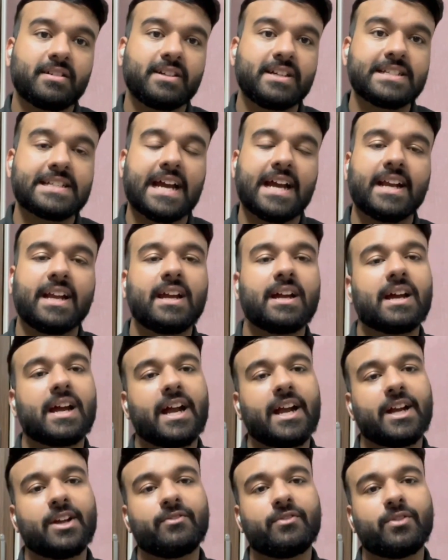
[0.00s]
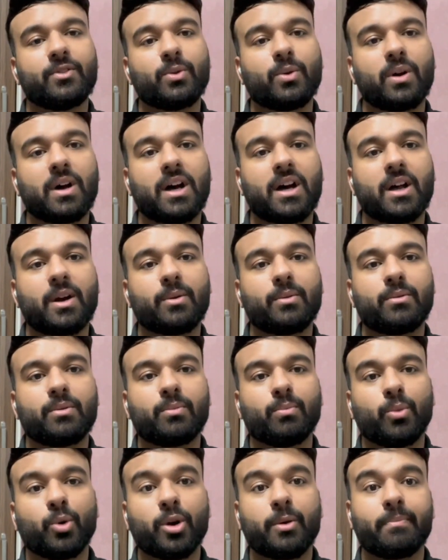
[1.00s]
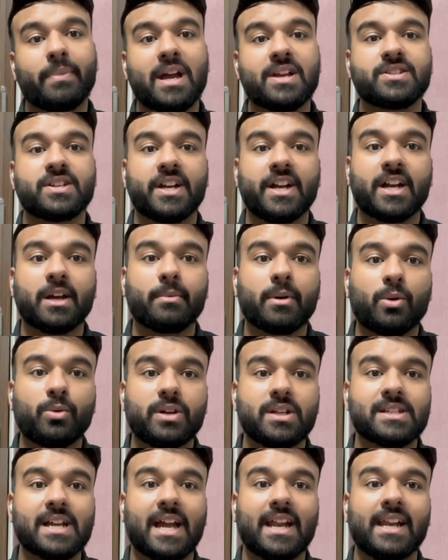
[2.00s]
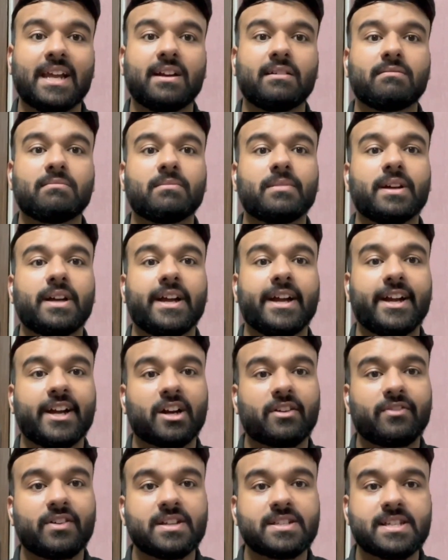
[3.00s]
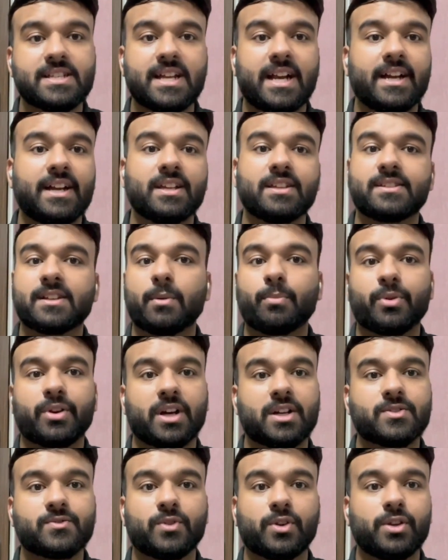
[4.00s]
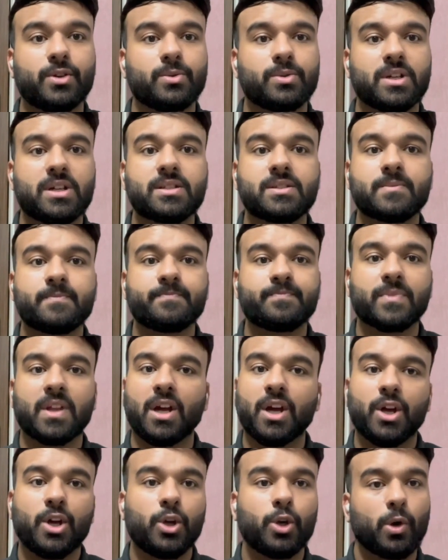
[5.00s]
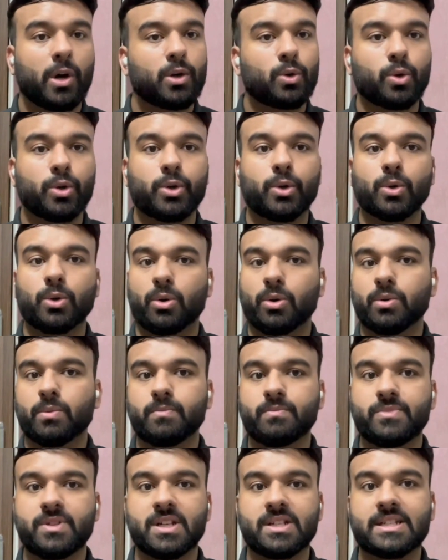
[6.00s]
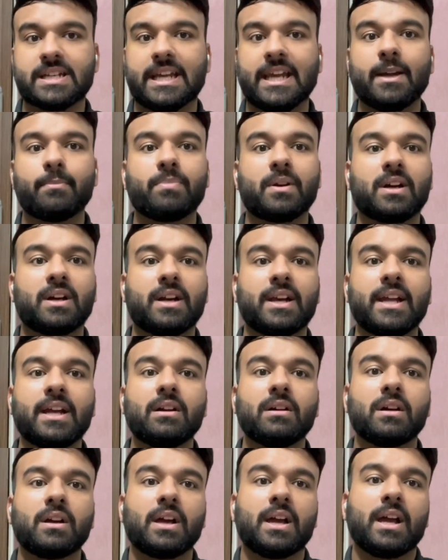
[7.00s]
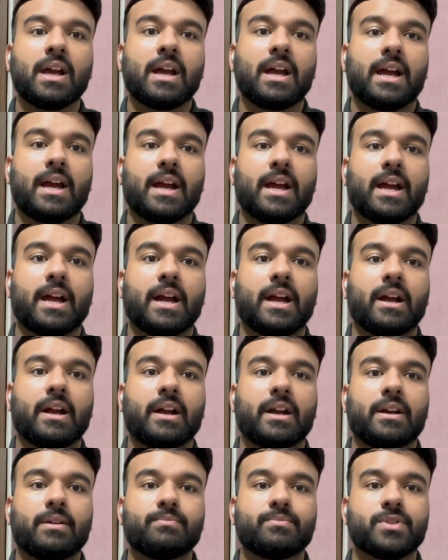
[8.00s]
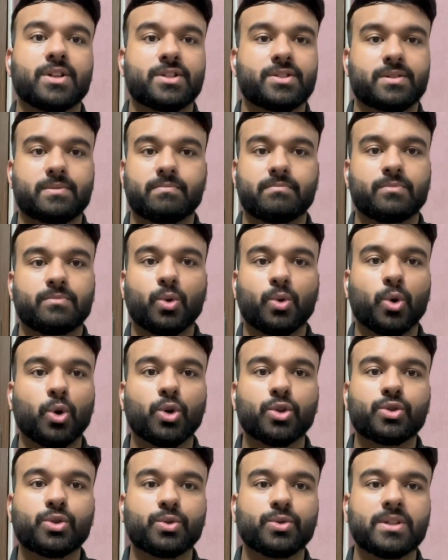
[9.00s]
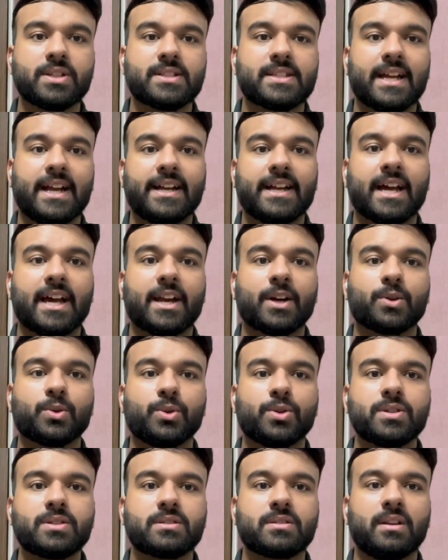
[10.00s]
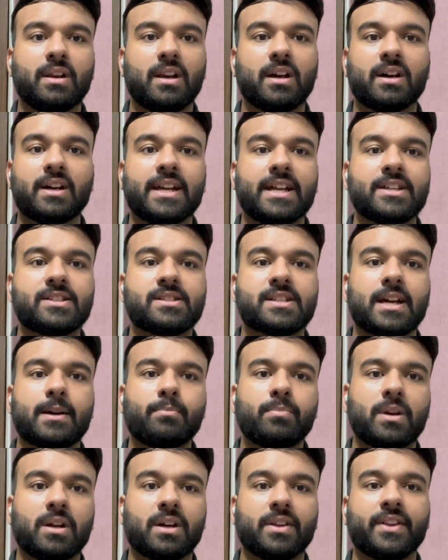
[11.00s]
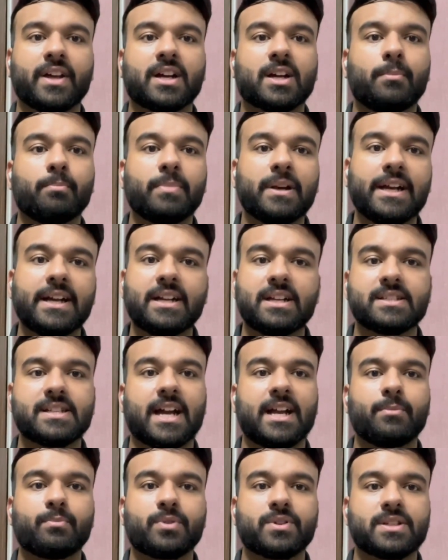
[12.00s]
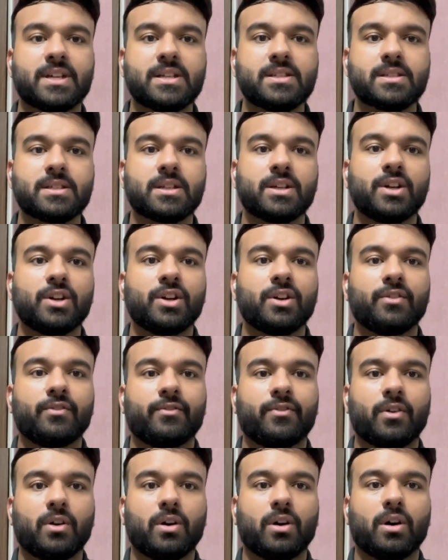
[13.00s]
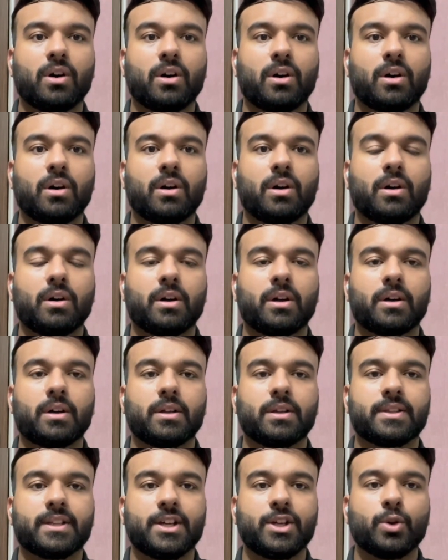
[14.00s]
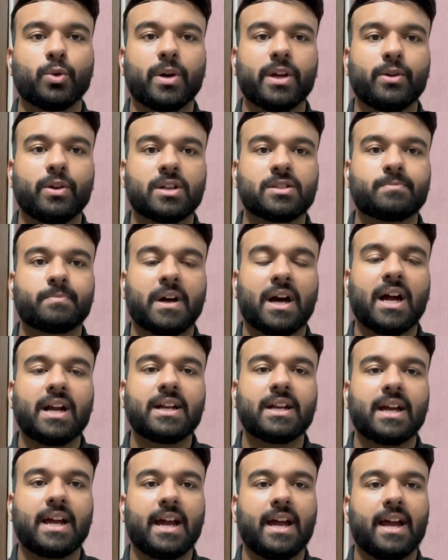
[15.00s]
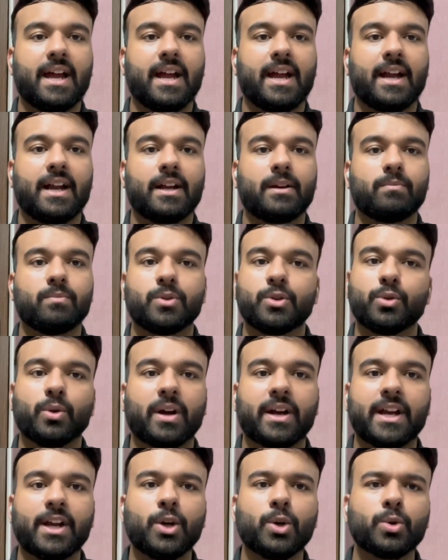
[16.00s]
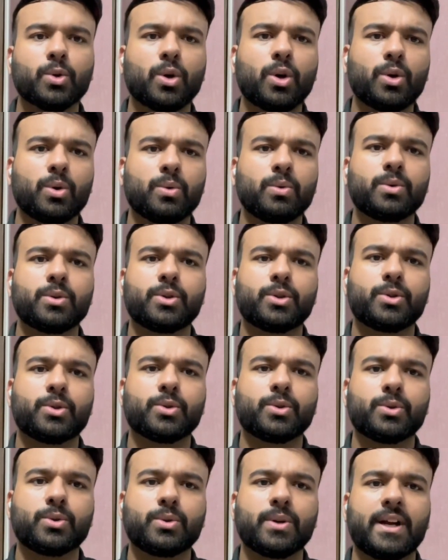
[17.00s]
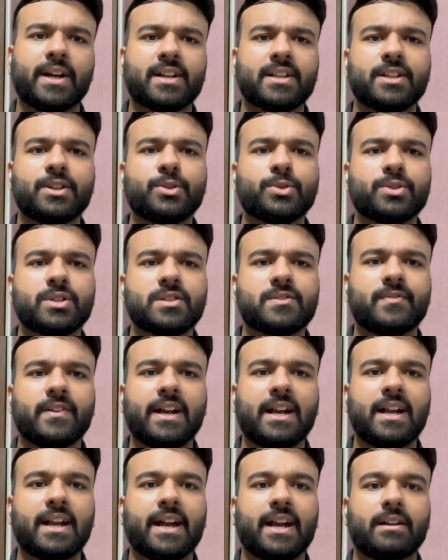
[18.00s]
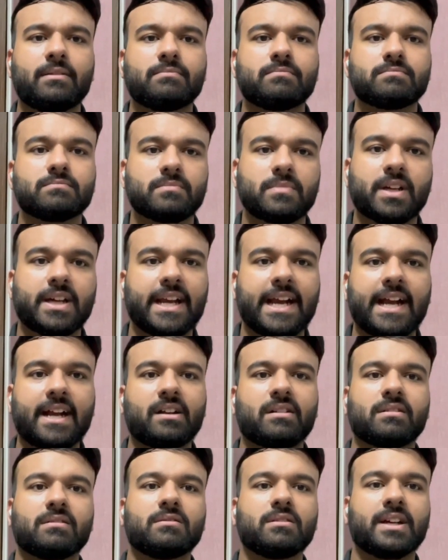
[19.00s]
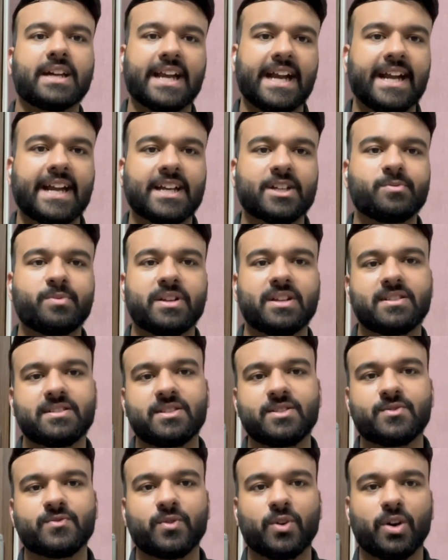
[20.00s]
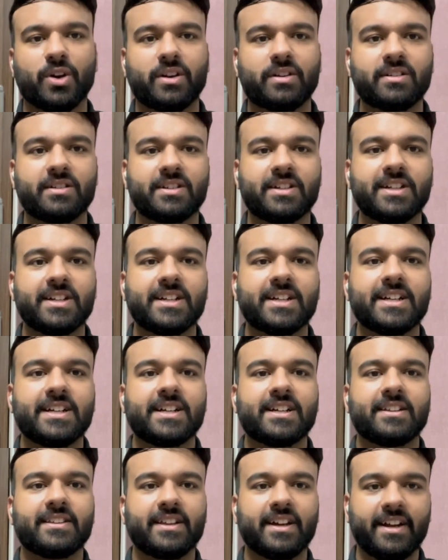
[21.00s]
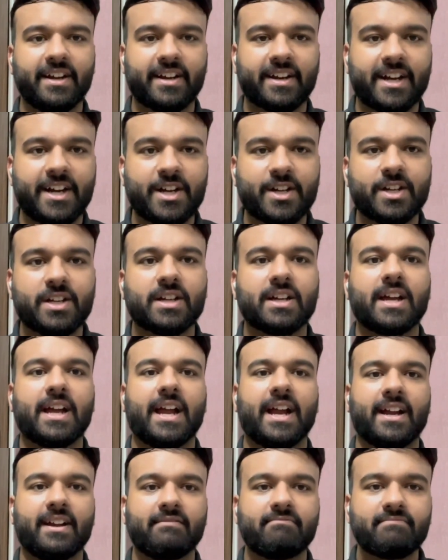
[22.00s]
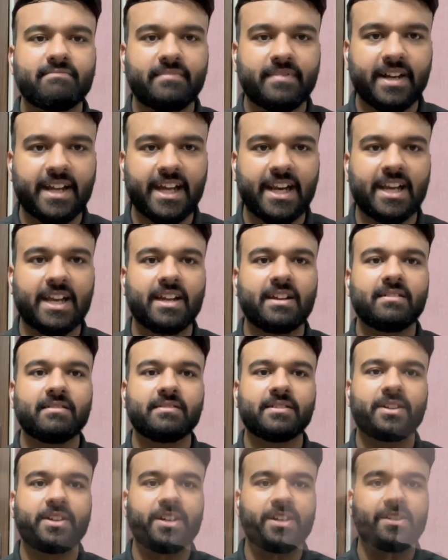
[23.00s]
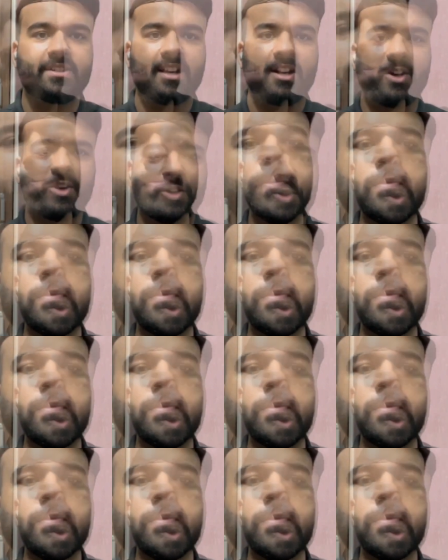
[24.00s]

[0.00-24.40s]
designing, and if you are more passionate about designing interfaces and digital products for users, you're good to go. Just keep learning and just go through this entire course, learn each step, learn the complete design process for the UI UX part, and you are ready to go to enter into this field and create great experiences for the internet and in digital.